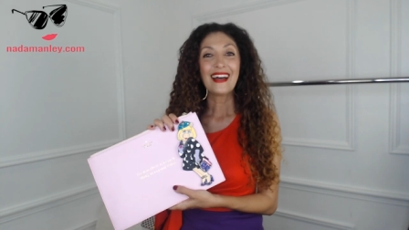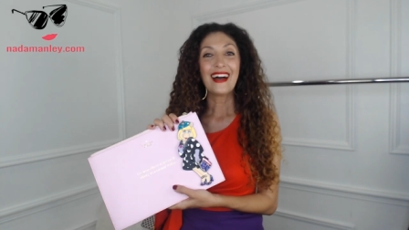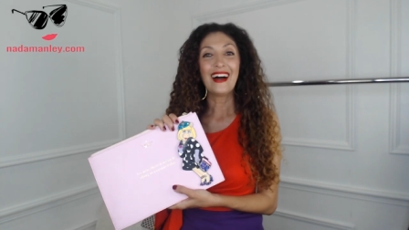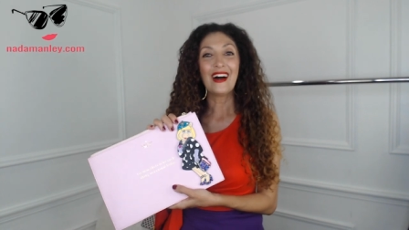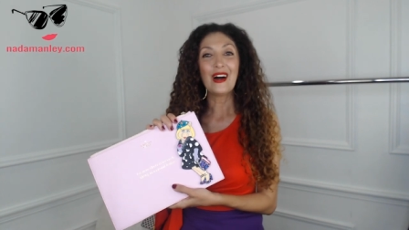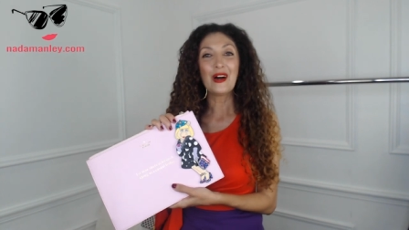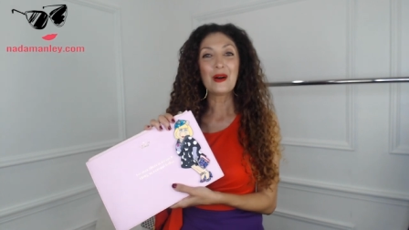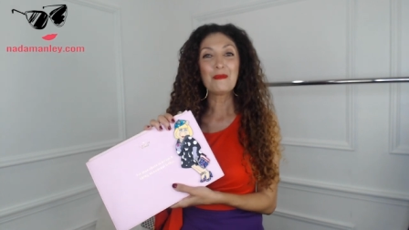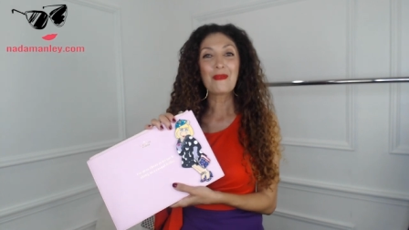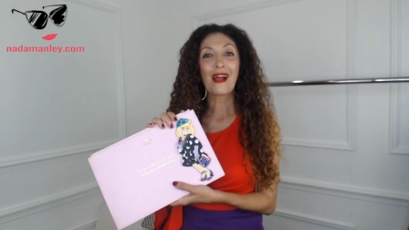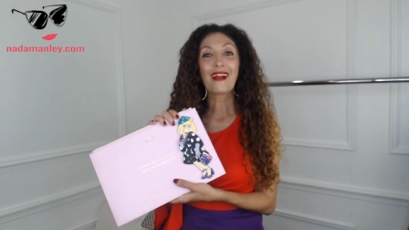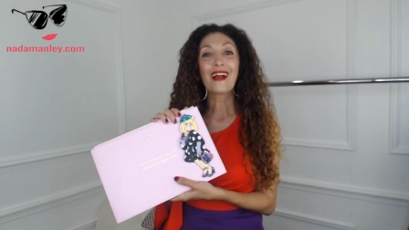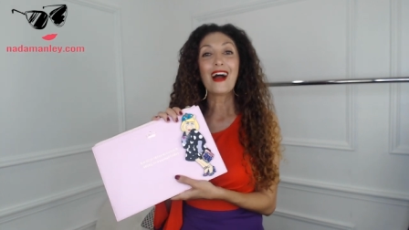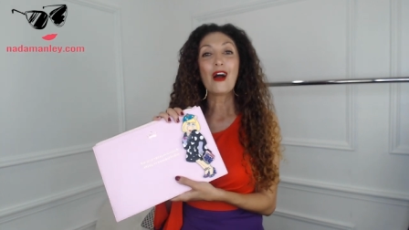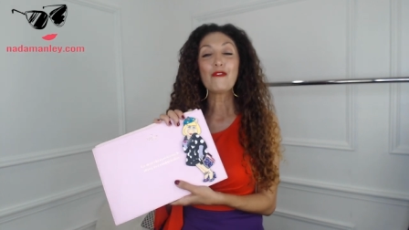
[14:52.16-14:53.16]
um,
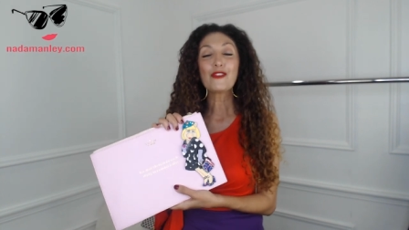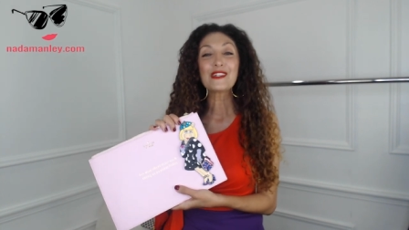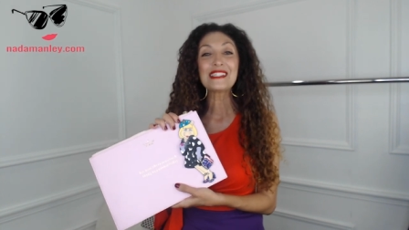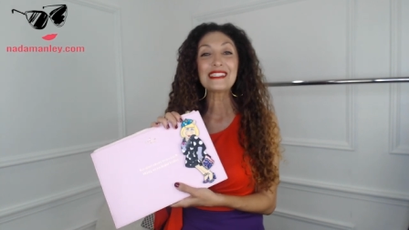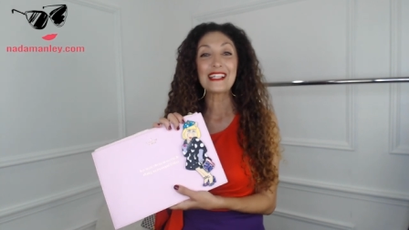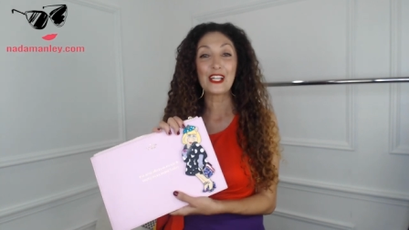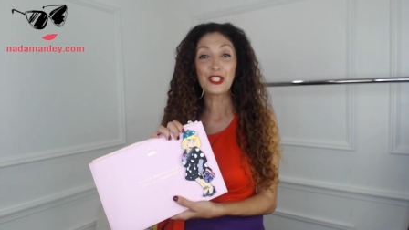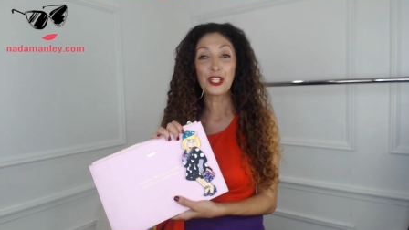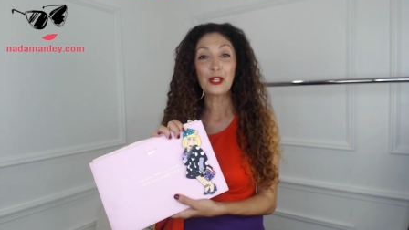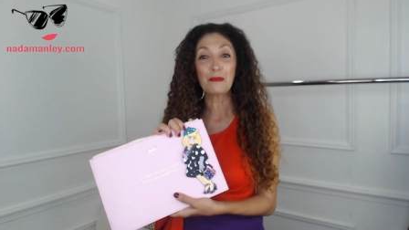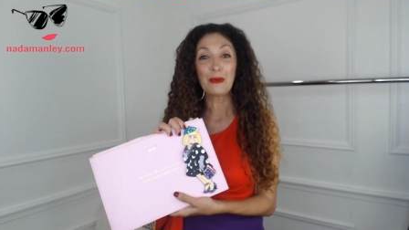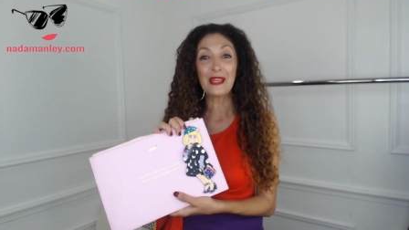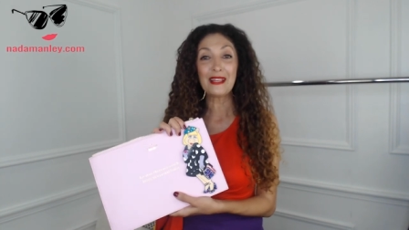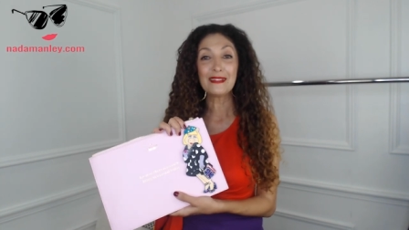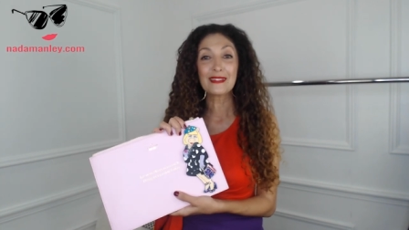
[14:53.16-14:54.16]
conversation
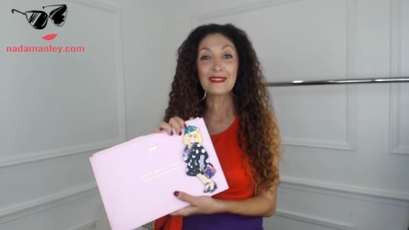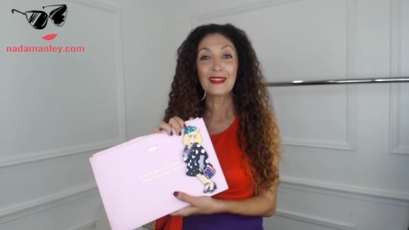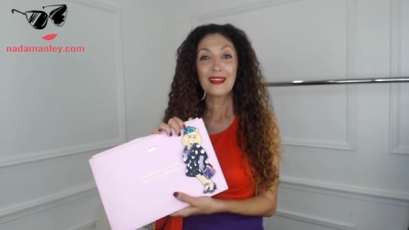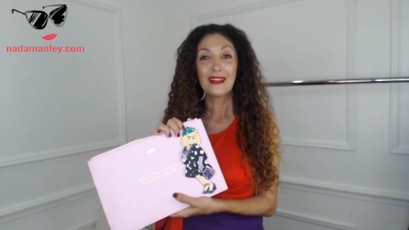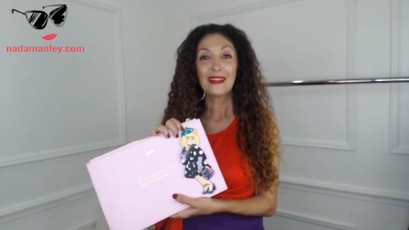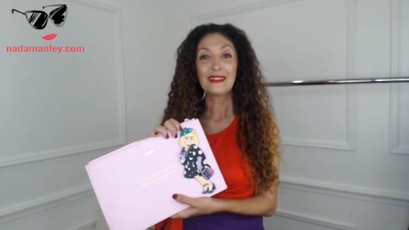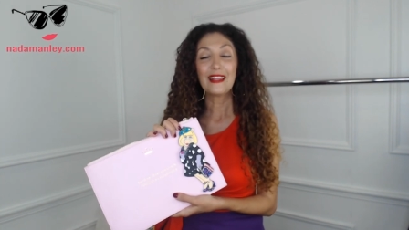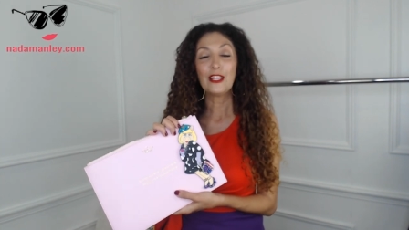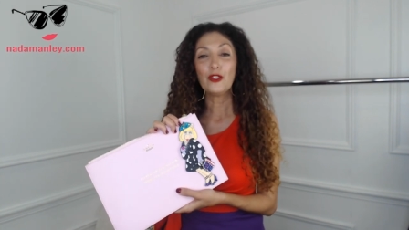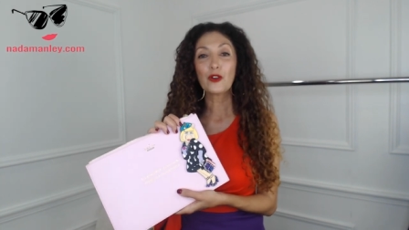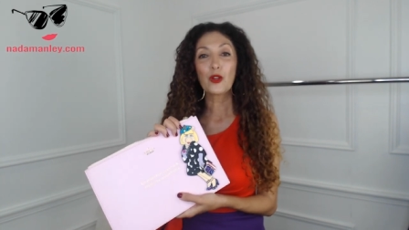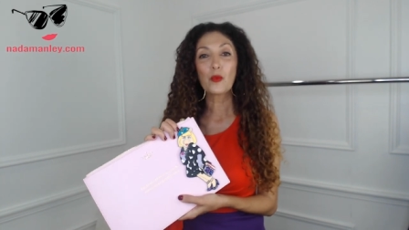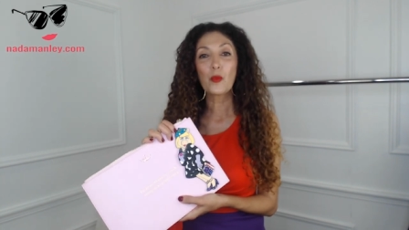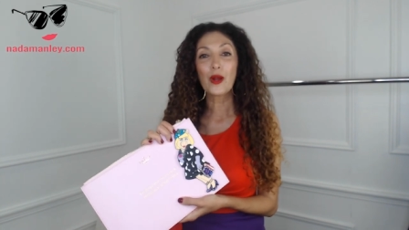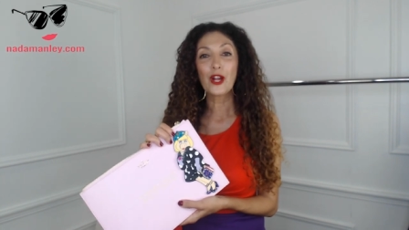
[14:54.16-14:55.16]
piece that you
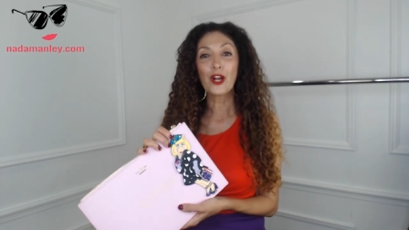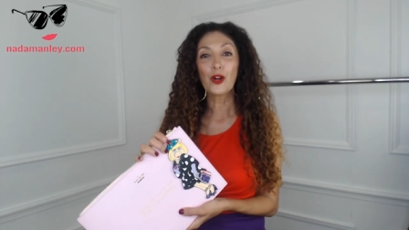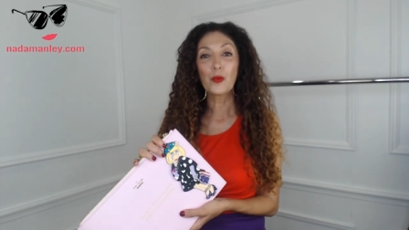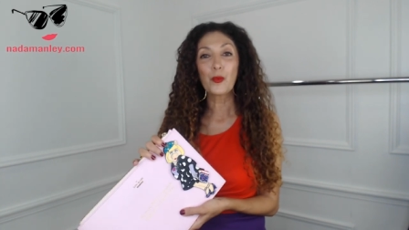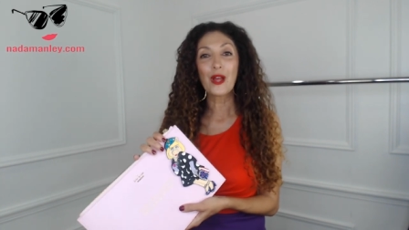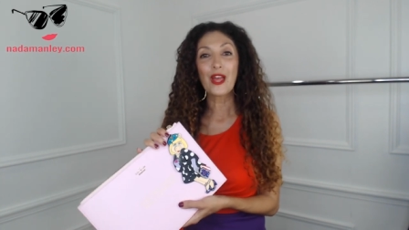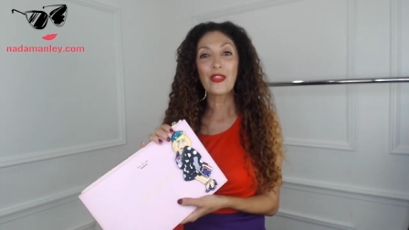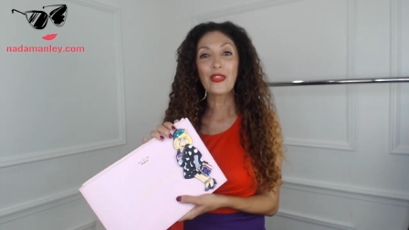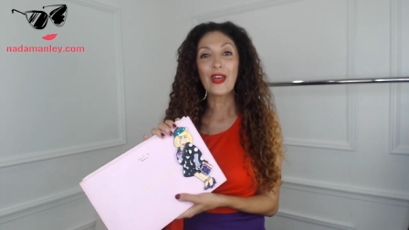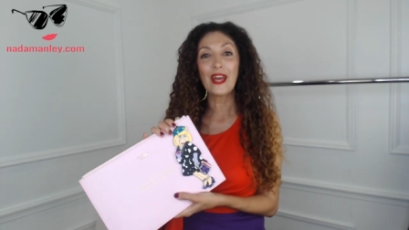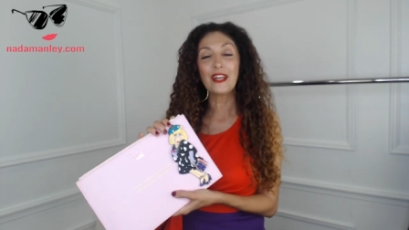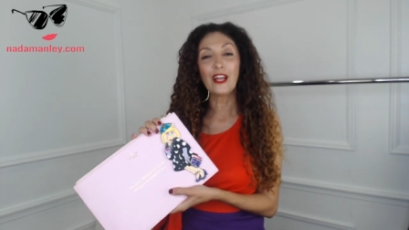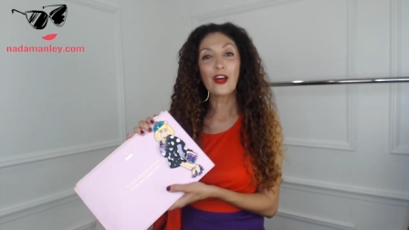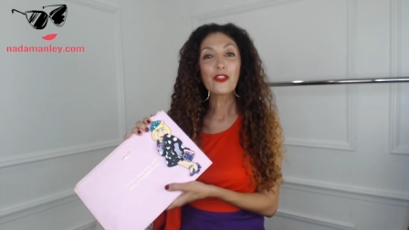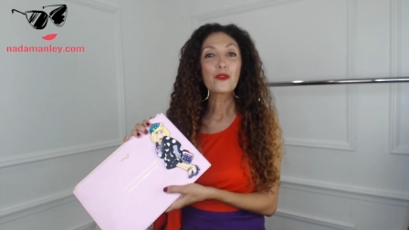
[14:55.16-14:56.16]
can wear with
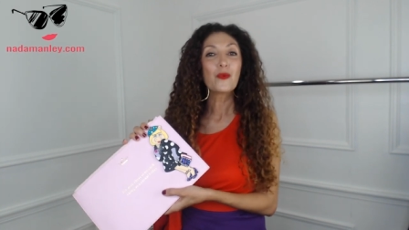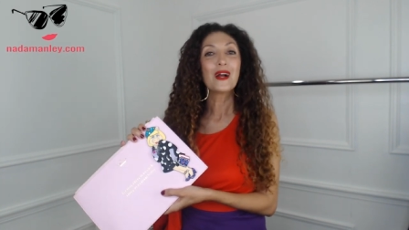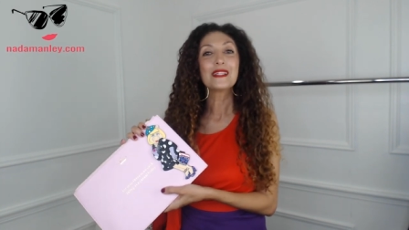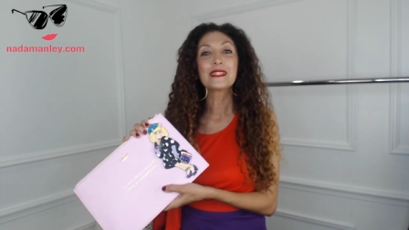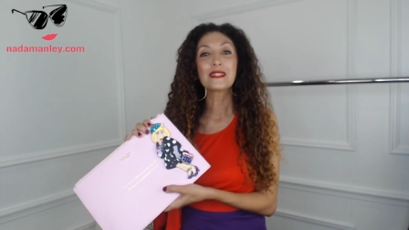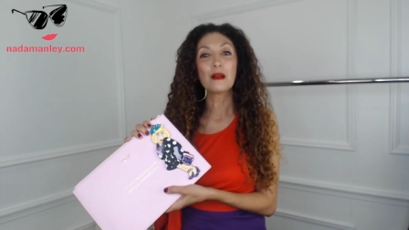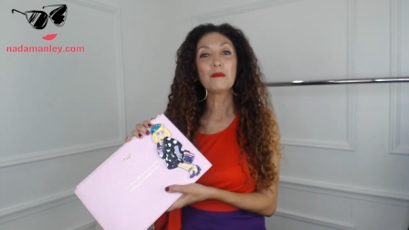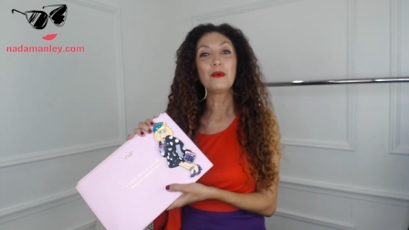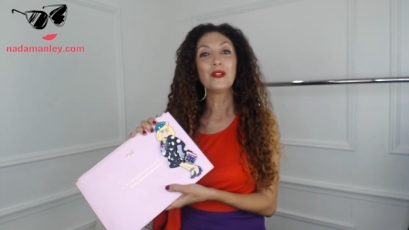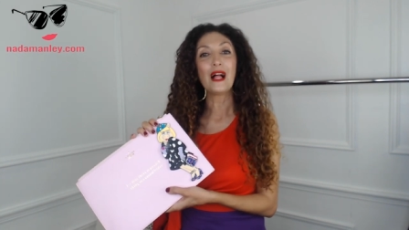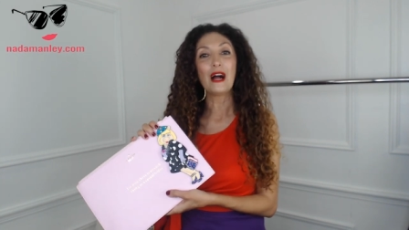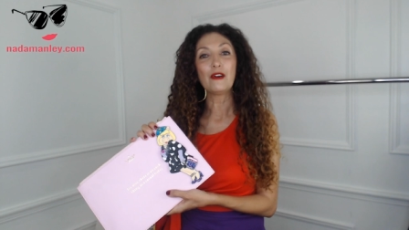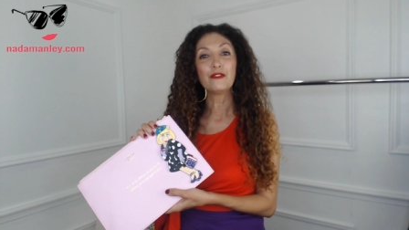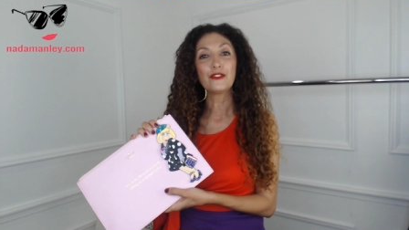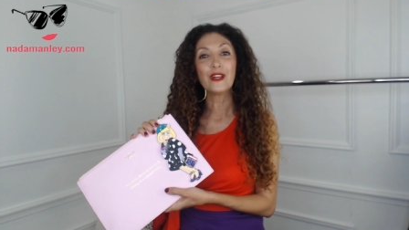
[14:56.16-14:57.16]
an otherwise simple
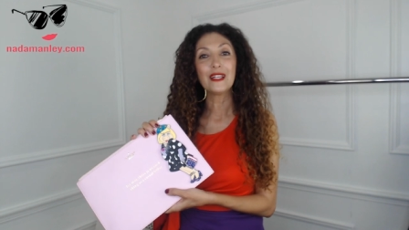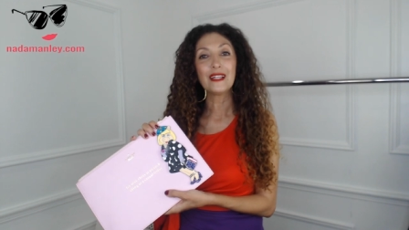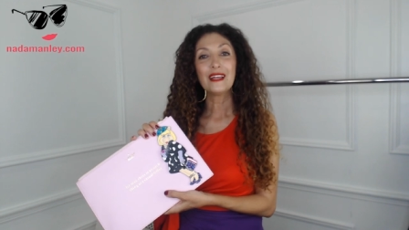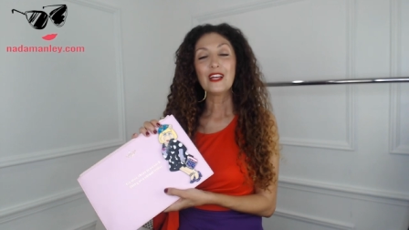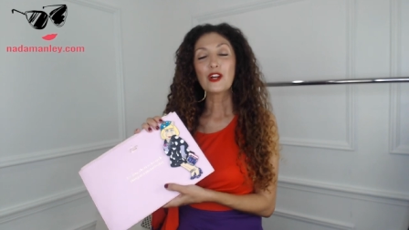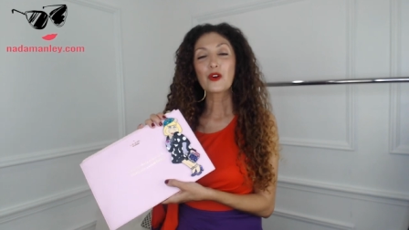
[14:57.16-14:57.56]
outfit,